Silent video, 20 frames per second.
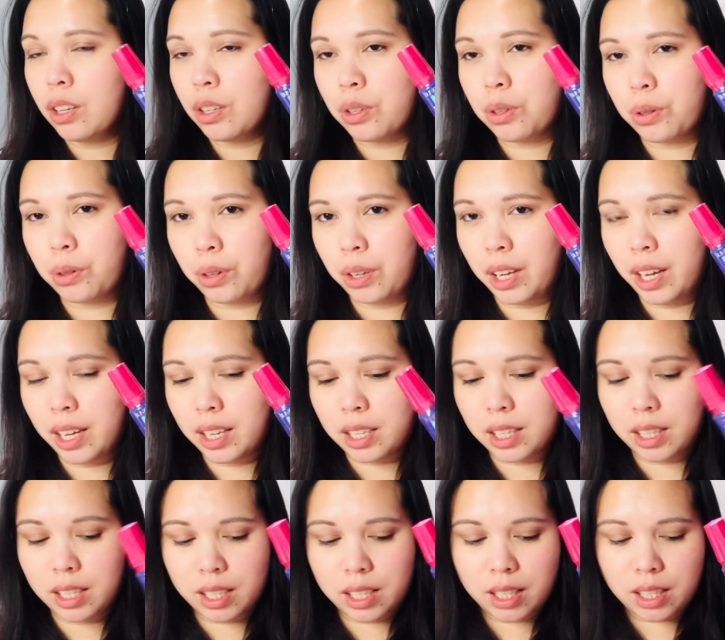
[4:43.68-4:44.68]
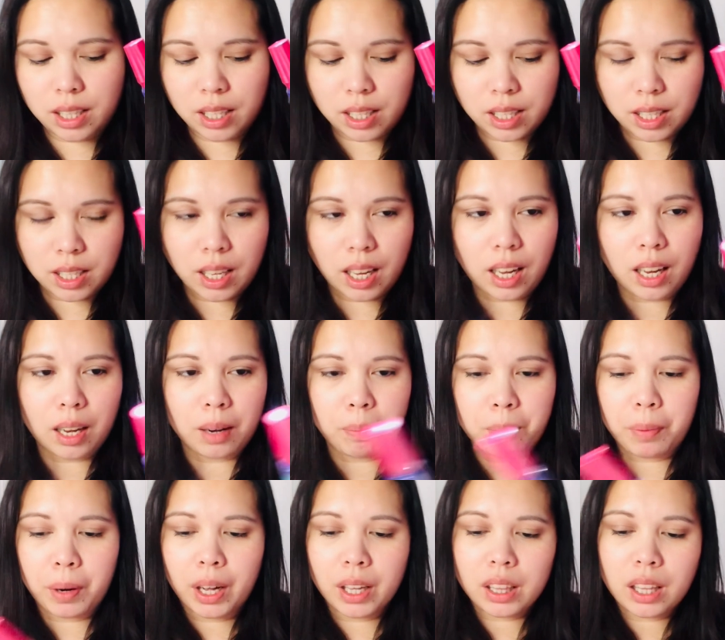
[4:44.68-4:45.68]
So yes, this is the second
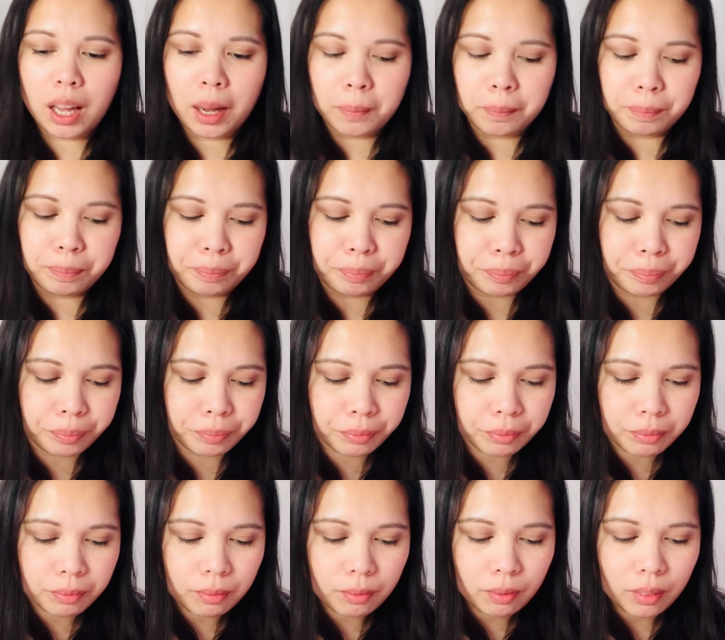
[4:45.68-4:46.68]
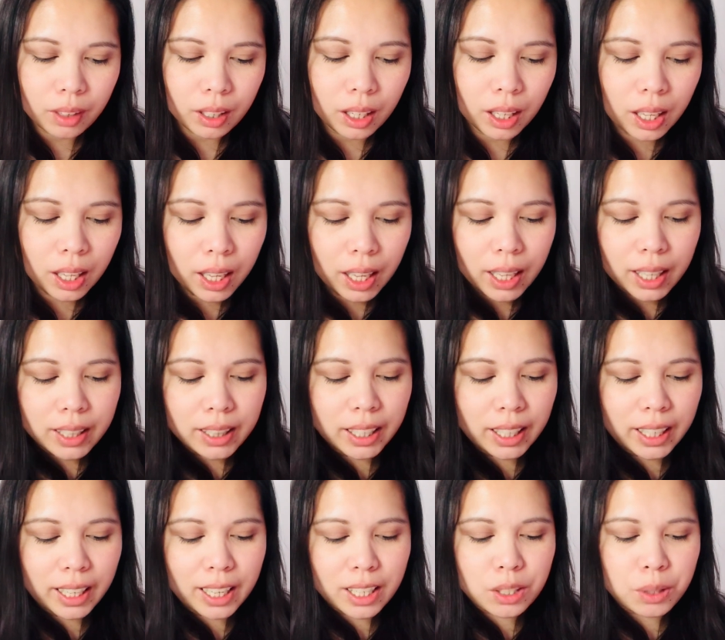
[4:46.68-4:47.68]
product. The
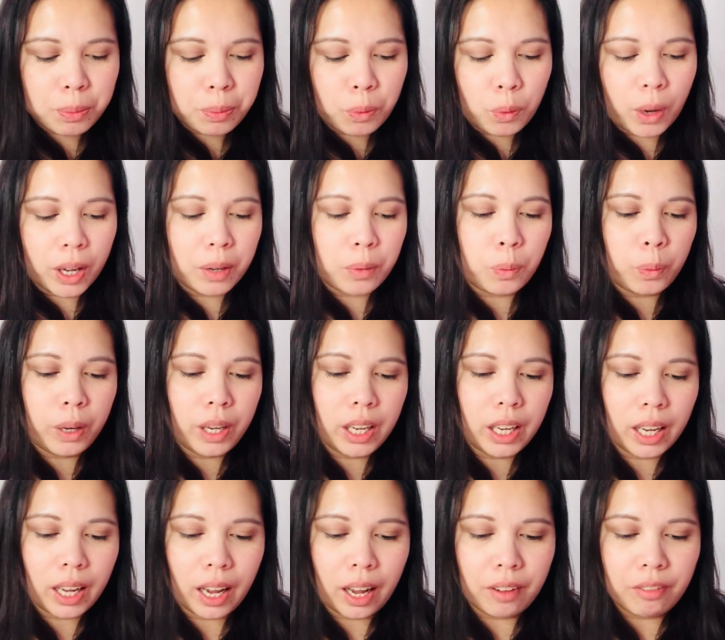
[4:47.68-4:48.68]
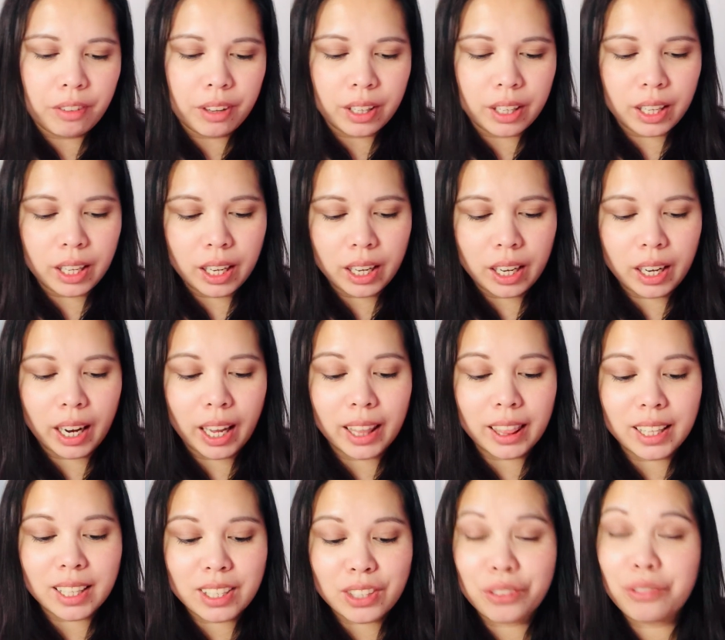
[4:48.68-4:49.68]
next one we have in here, and
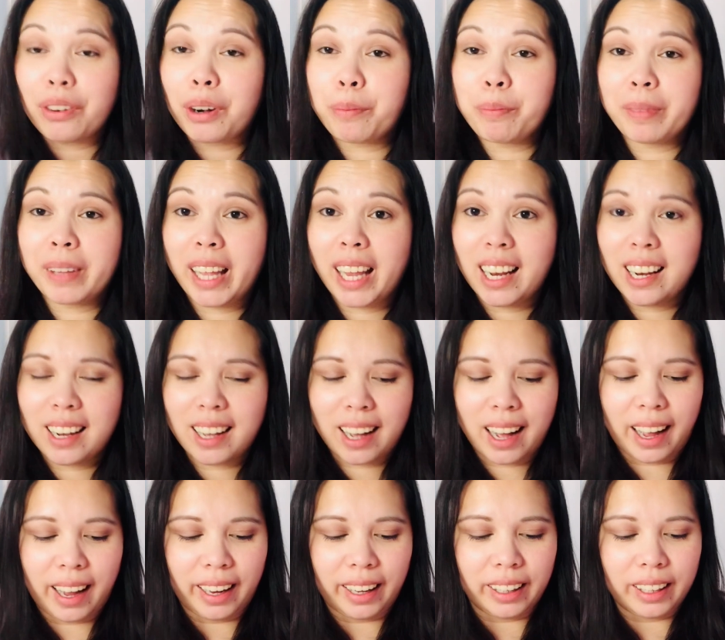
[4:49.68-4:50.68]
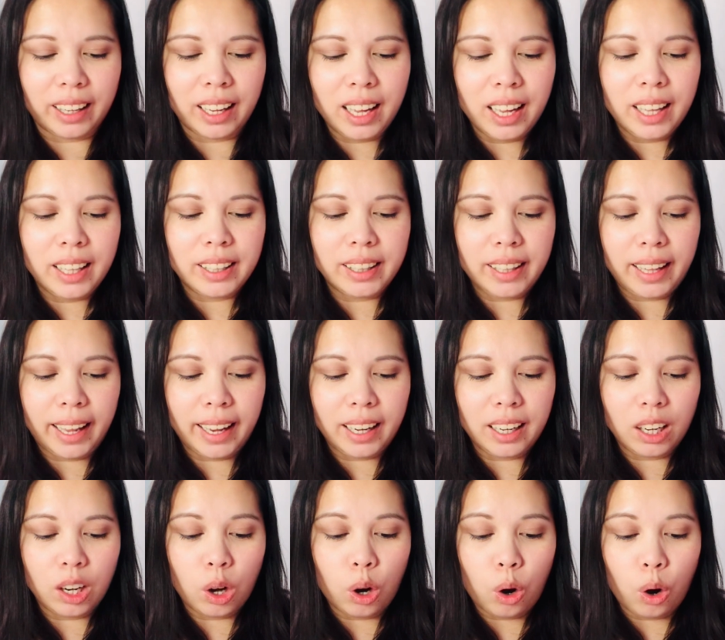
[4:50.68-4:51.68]
this is from Nail Kind
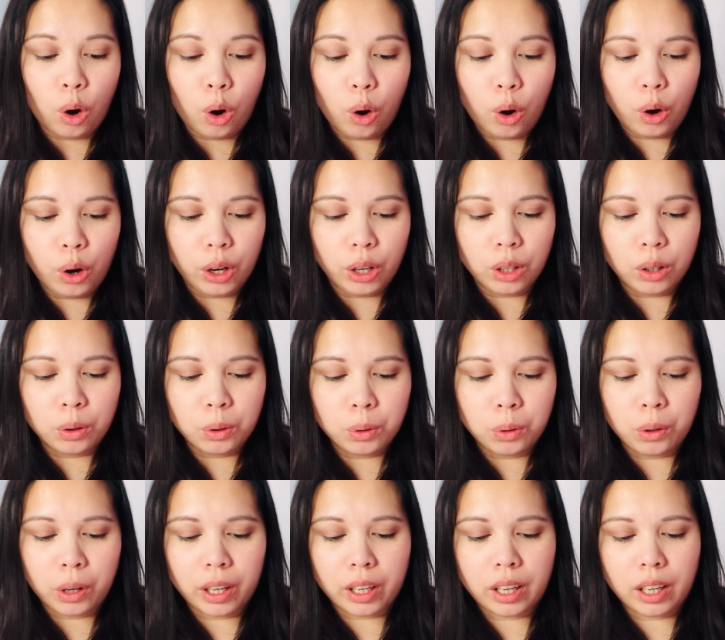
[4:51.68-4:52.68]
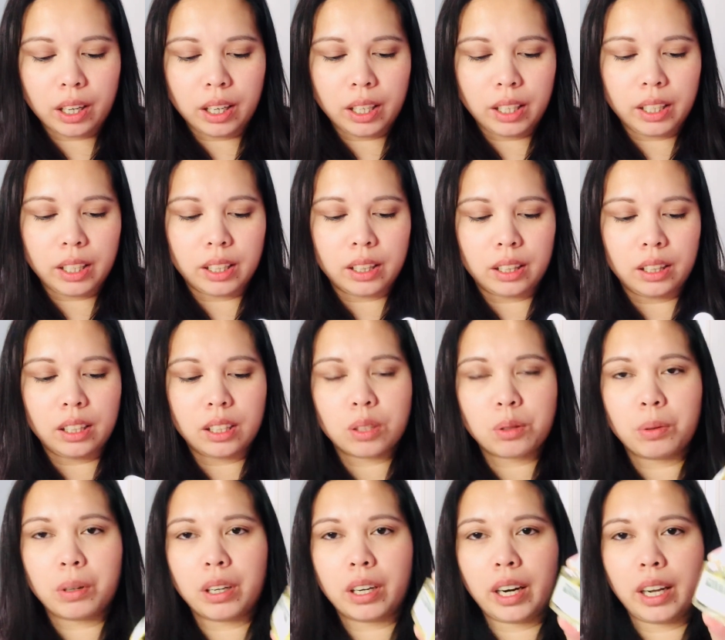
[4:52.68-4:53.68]
Nail Oil. Oh, I really need this
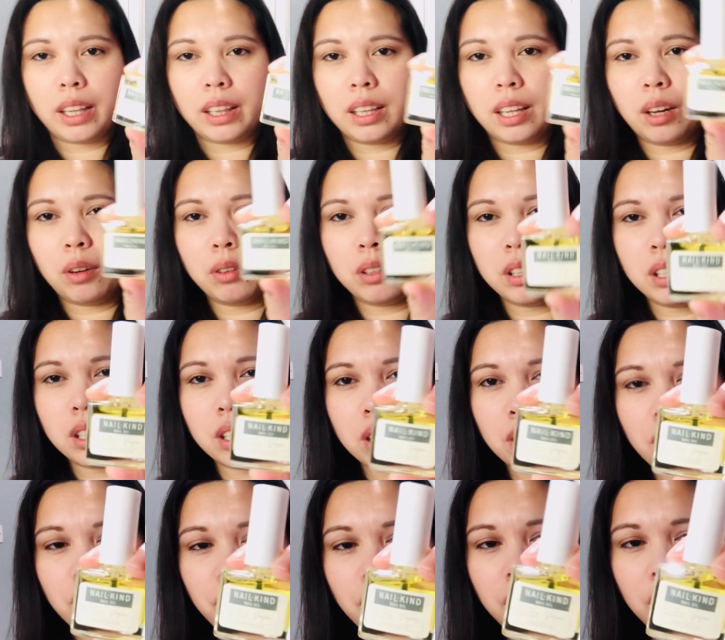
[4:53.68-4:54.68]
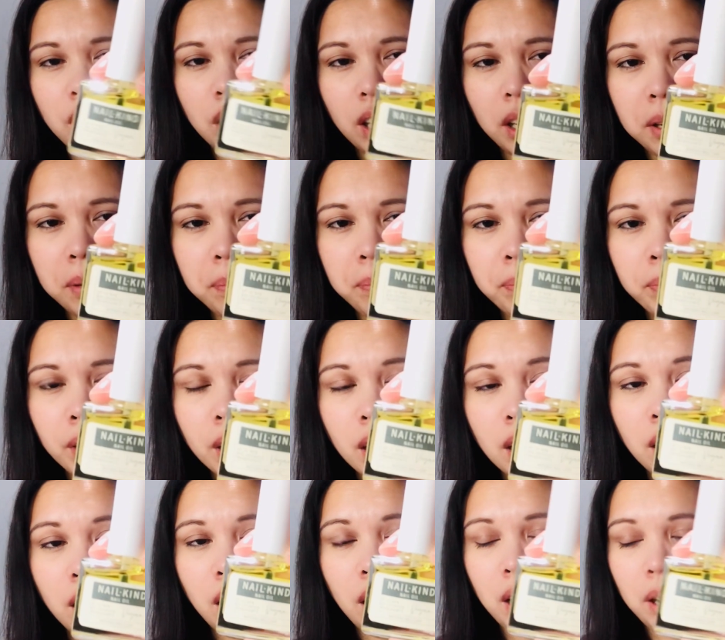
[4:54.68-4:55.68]
one right now, and this is vegan.
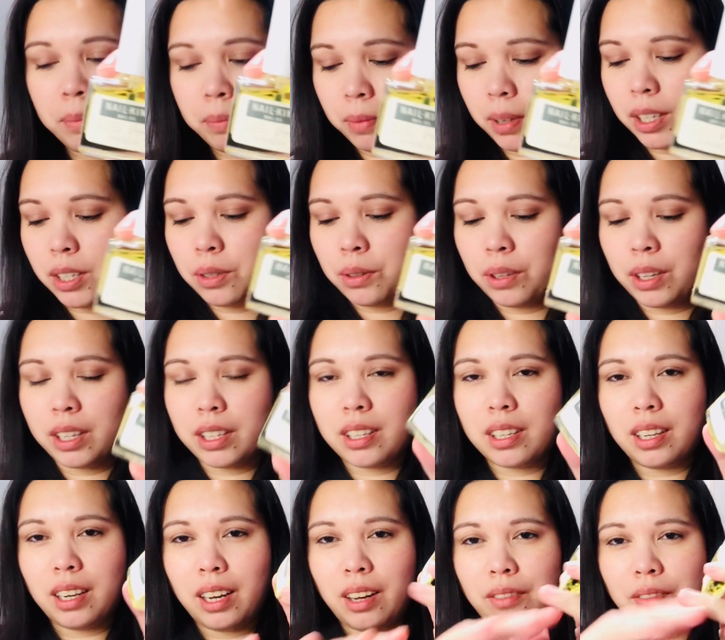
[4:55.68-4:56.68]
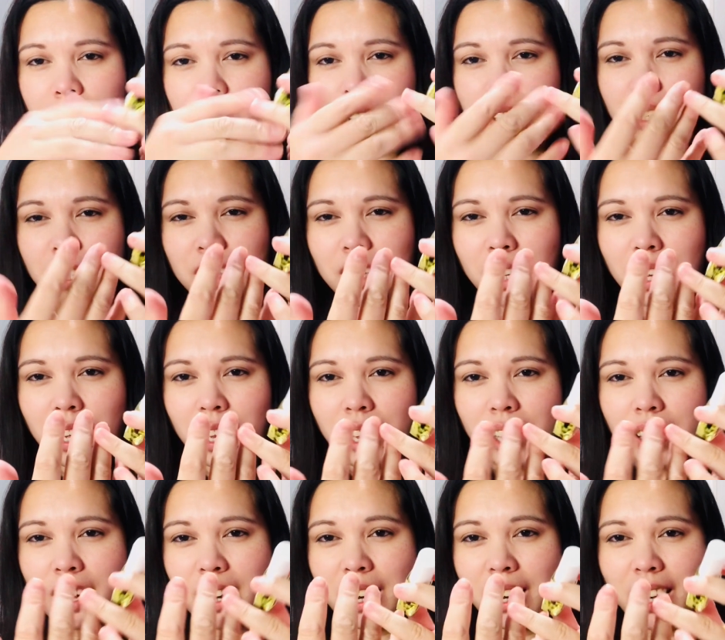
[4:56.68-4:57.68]
As you can see, lovelies, I
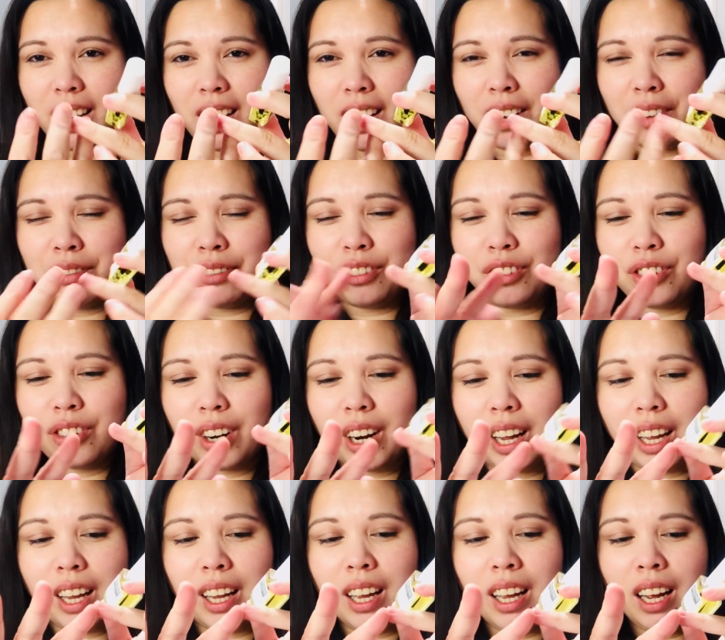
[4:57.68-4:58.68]
really have dry